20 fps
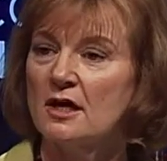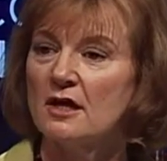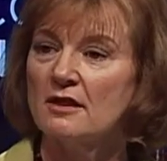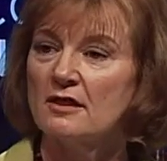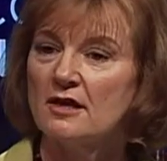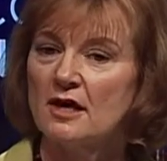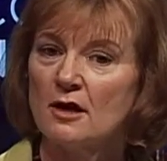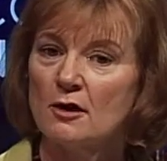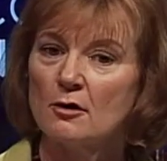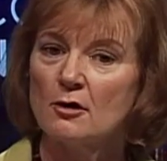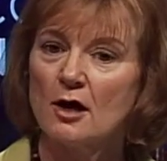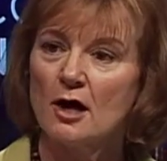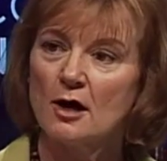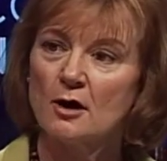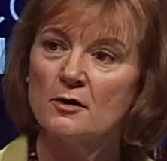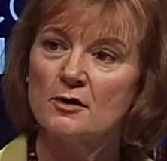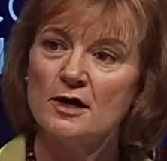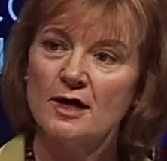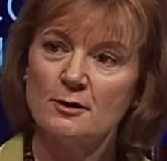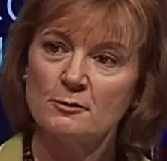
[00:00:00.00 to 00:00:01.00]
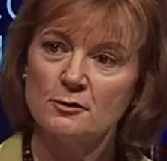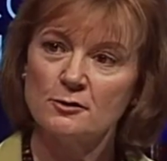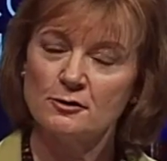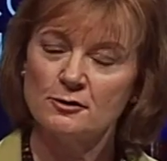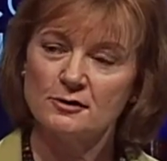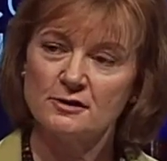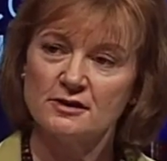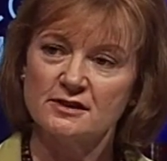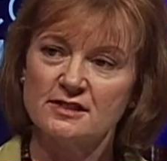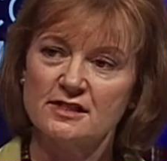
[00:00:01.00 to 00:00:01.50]
There are
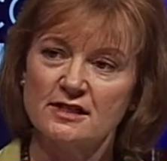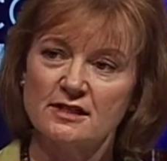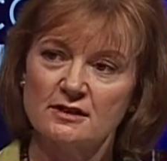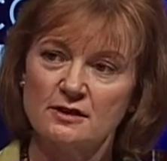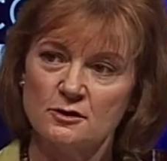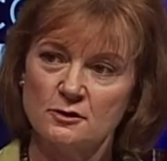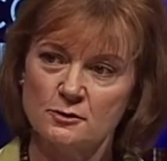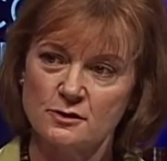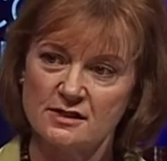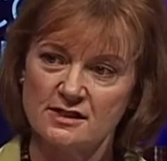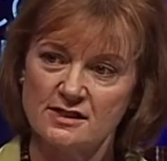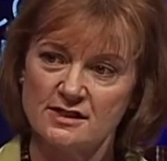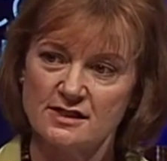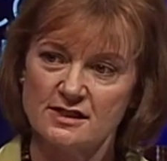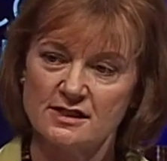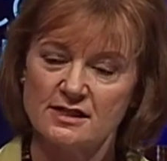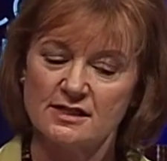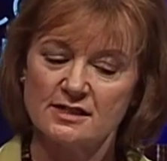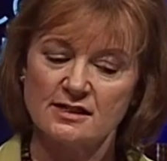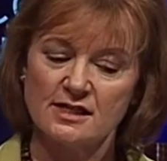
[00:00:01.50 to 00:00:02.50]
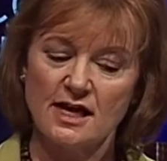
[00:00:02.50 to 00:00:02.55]
neighborhoods in the Twin Cities